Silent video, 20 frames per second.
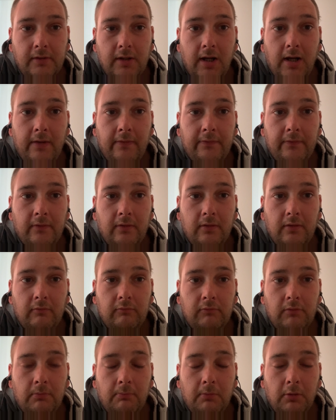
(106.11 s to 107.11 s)
and
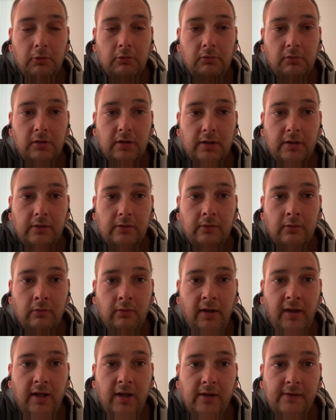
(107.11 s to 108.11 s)
remotely, you're
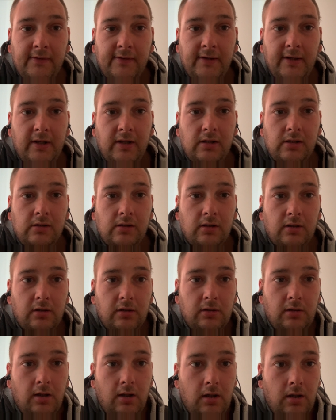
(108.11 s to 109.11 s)
not sitting in it like a
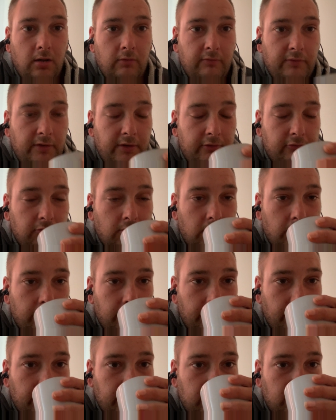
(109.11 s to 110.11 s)
car that you drive
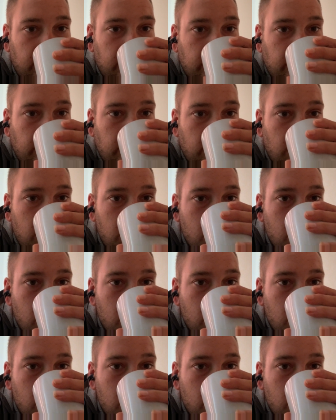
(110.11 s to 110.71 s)
on the road.